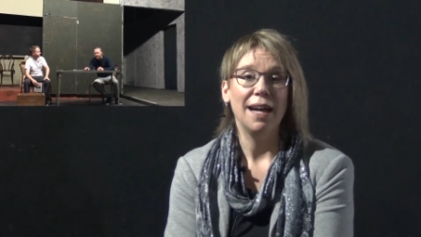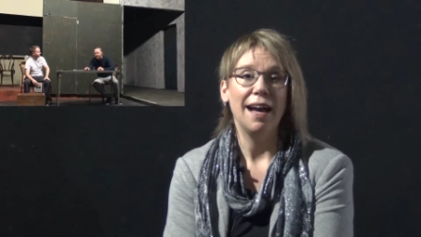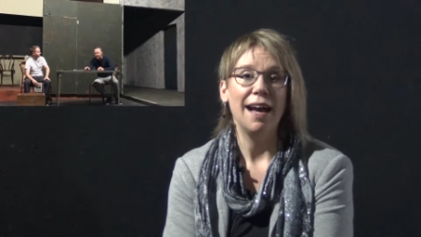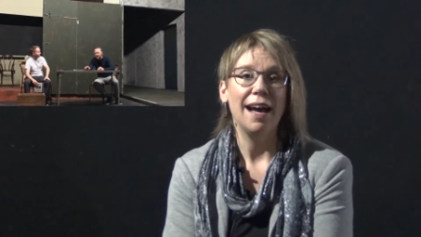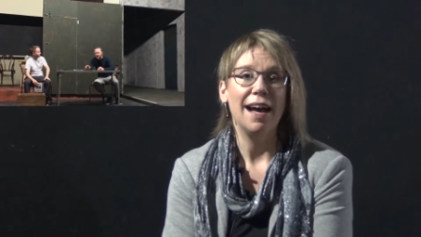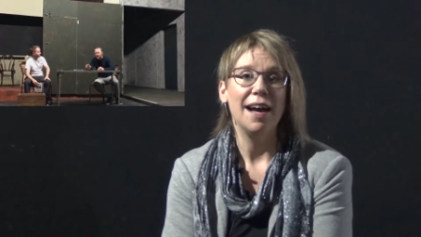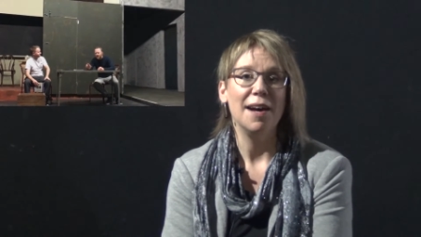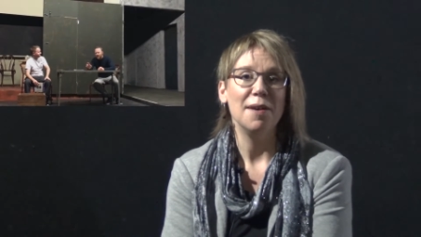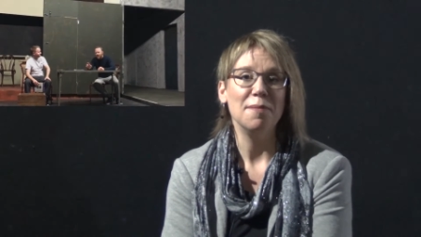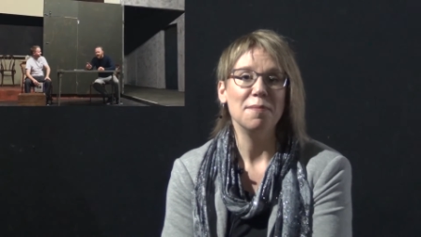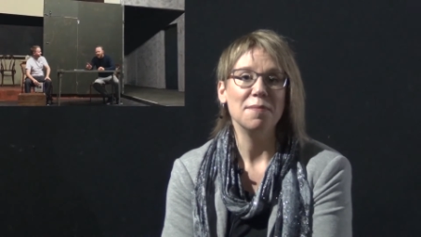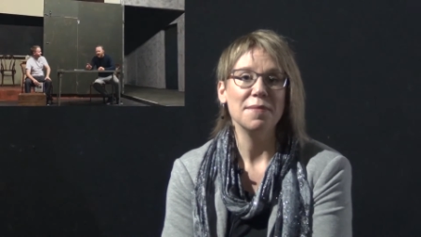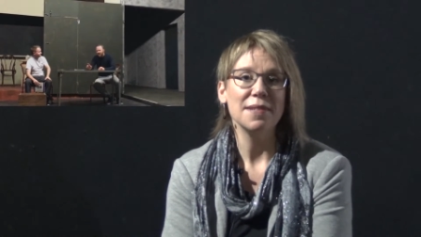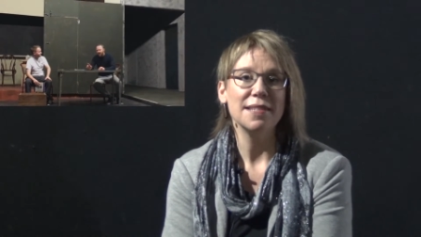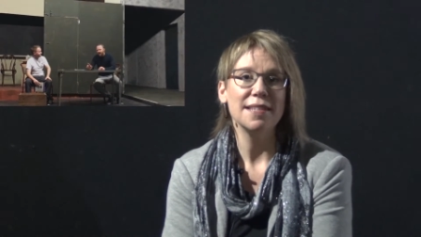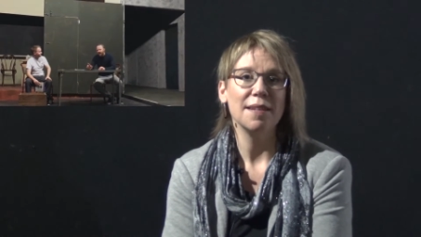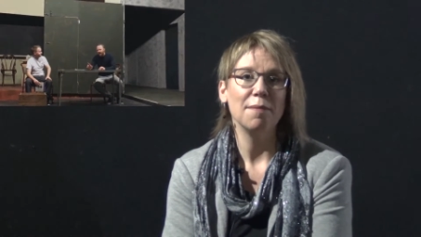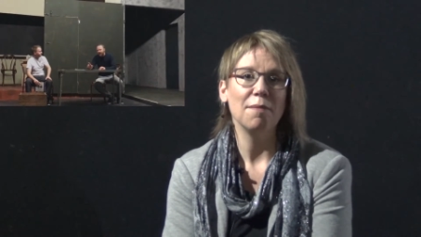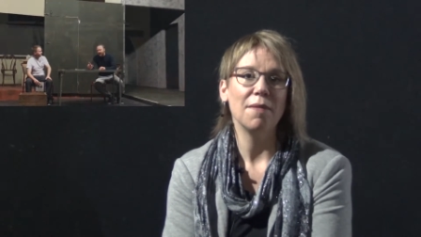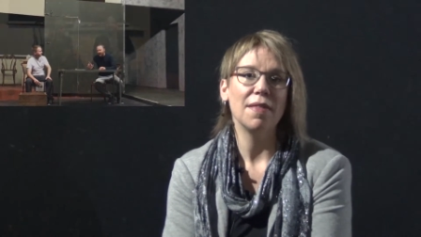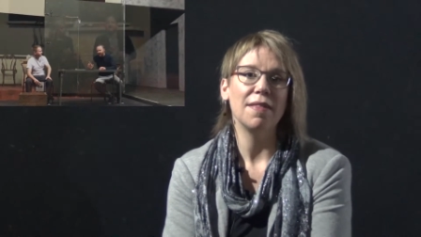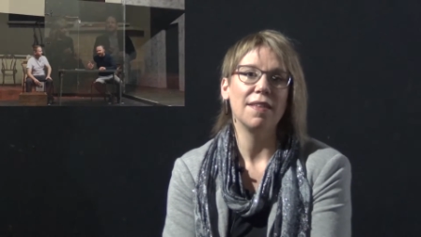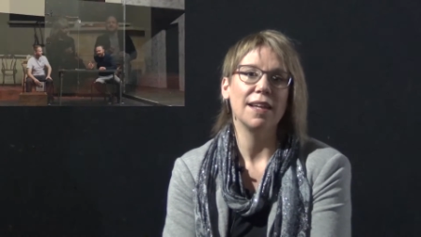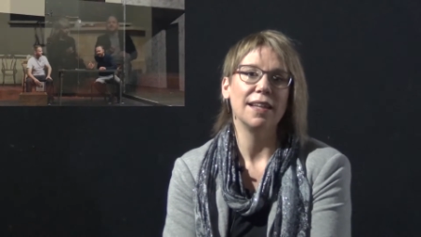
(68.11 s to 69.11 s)
and
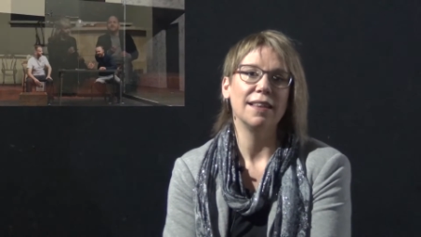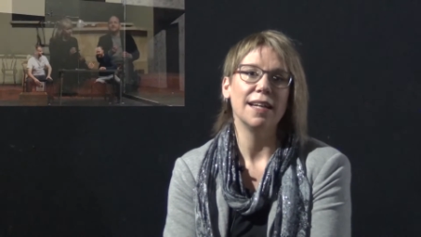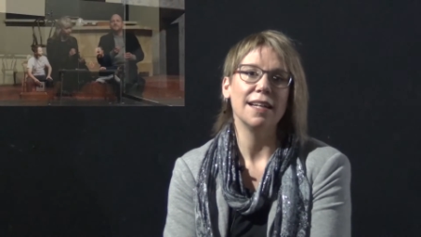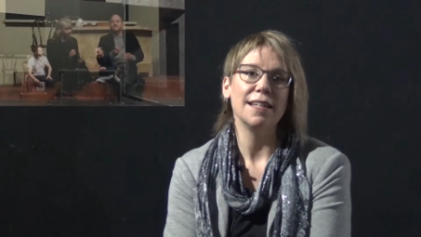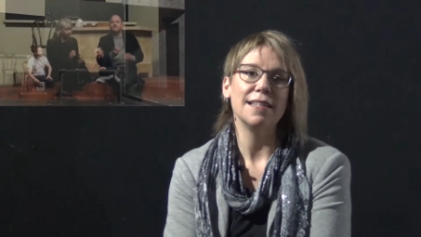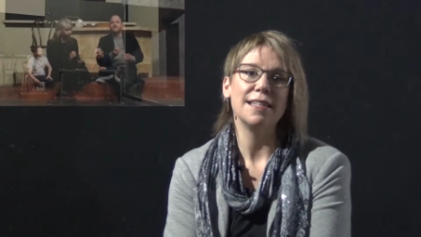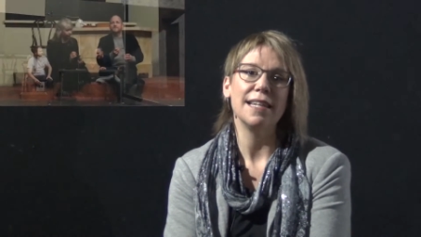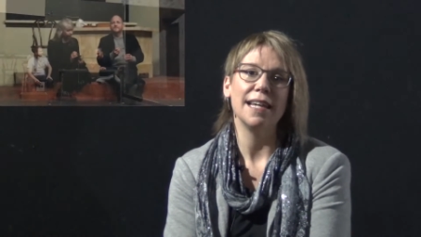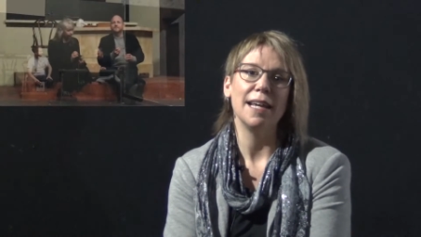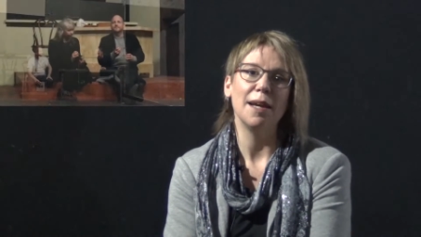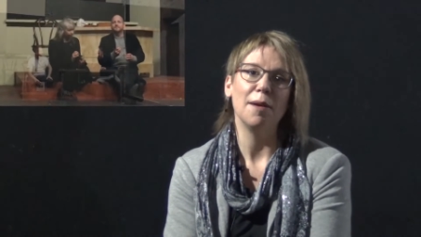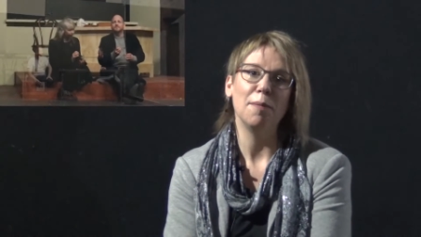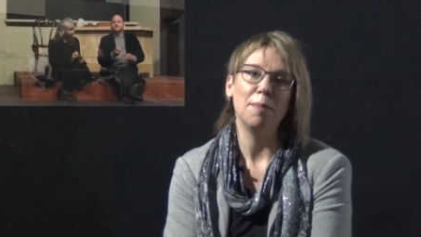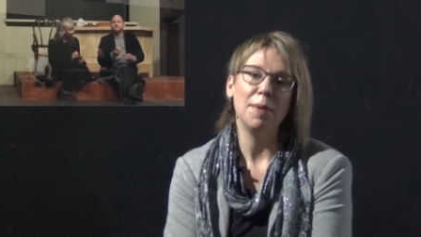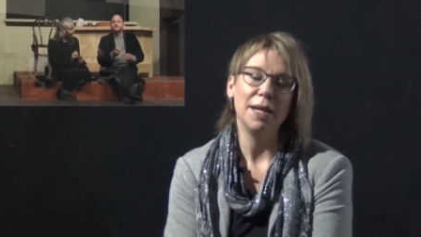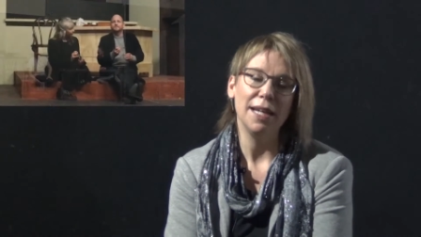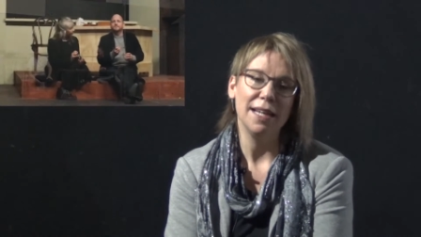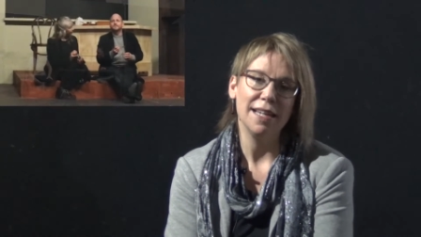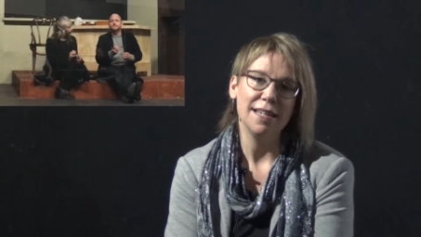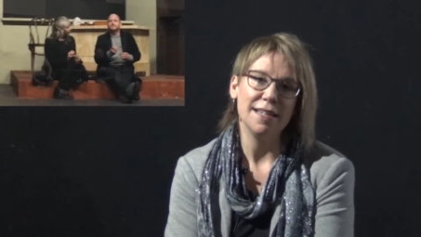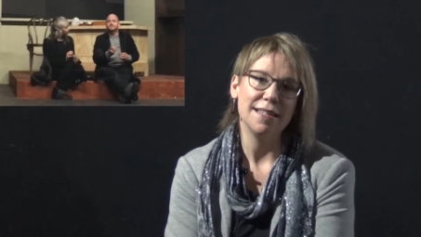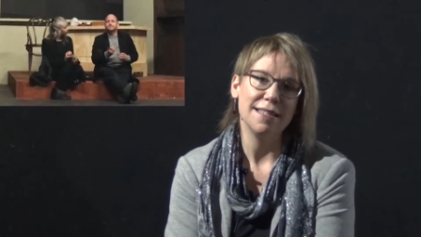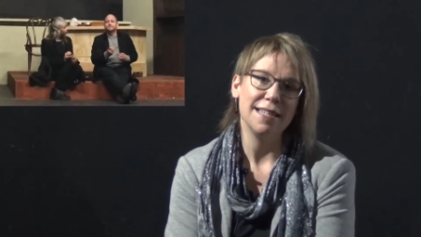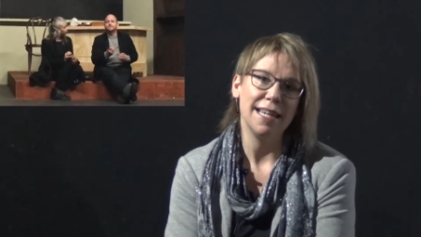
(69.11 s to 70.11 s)
something that it
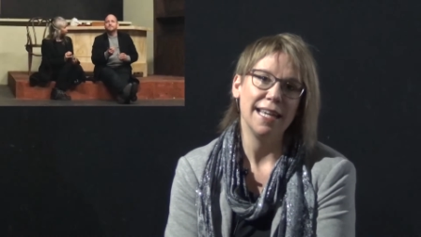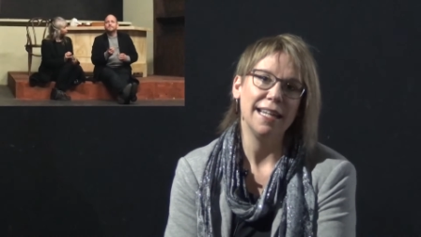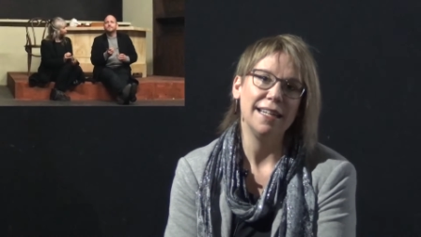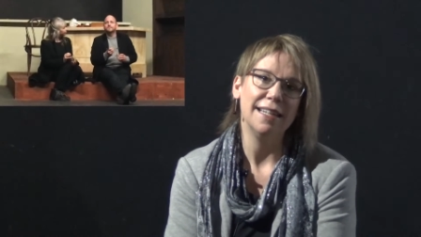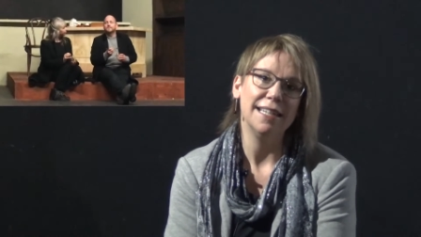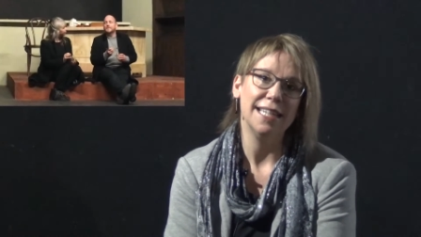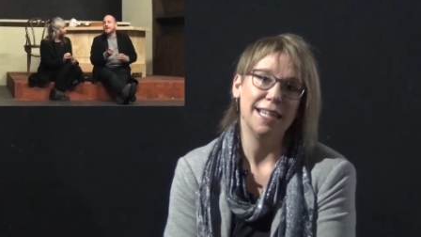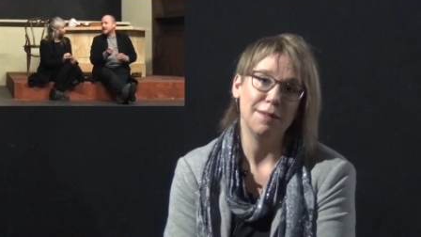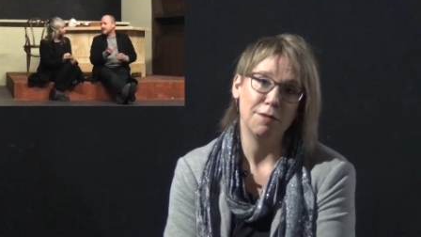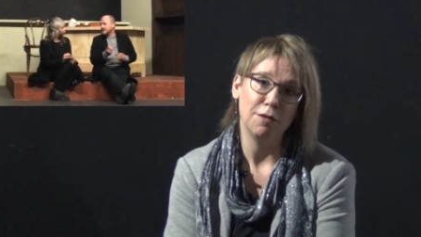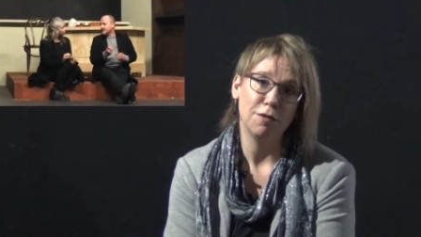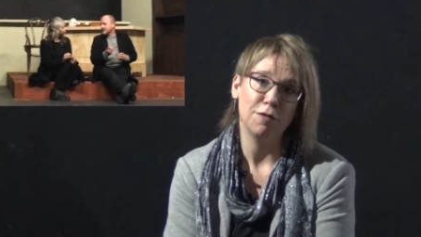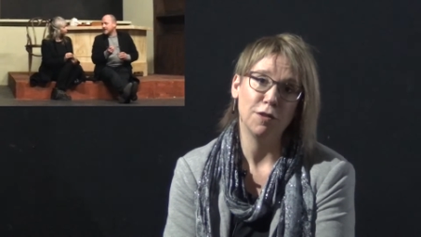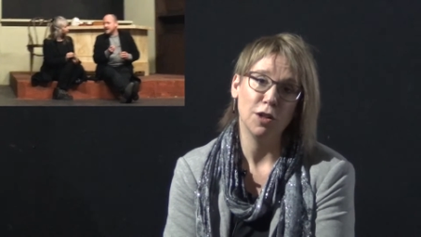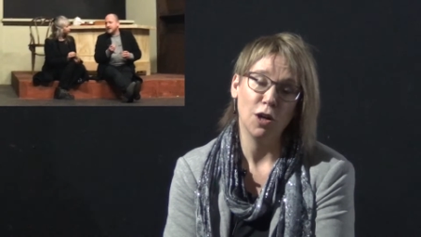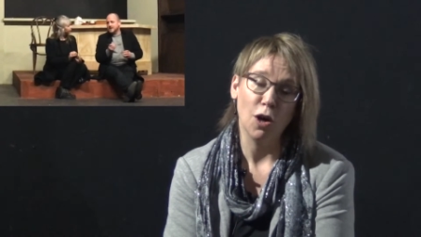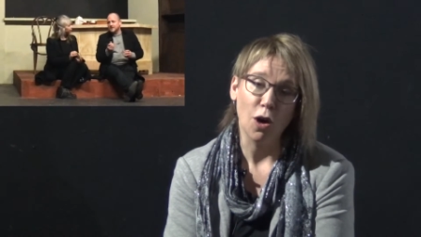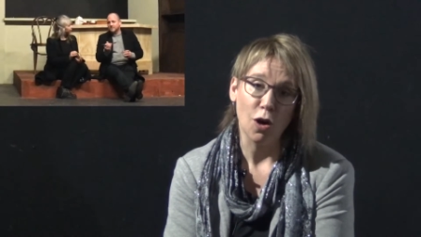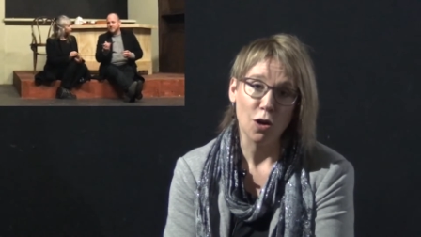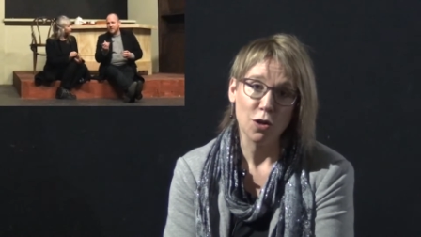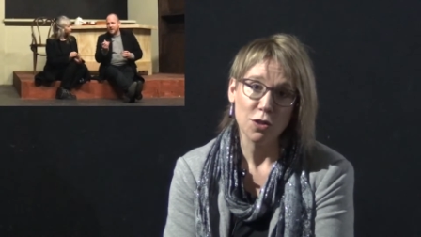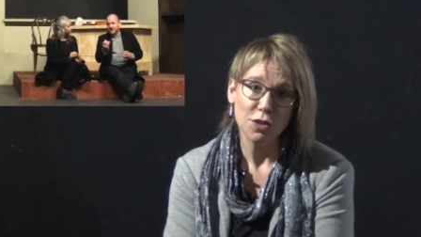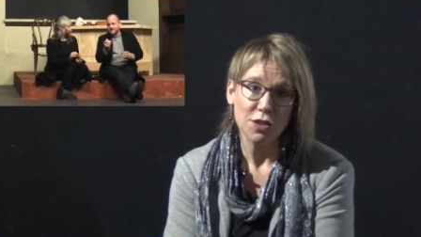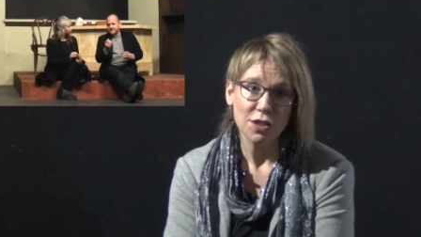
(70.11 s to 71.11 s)
appears Hitler never
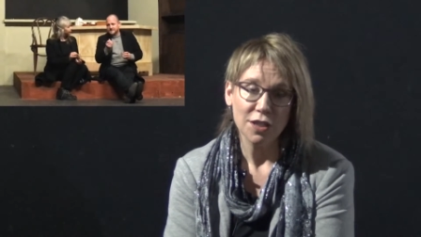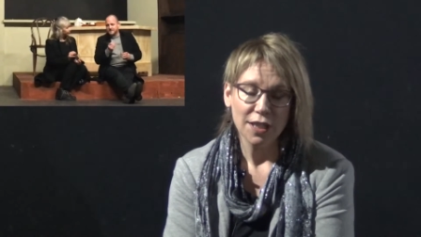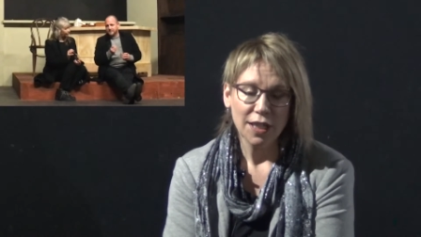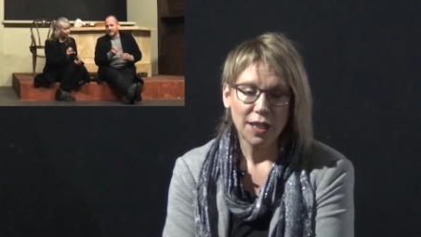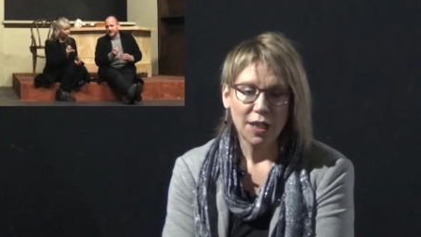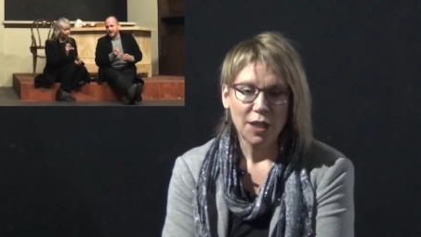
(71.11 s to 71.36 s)
forgot.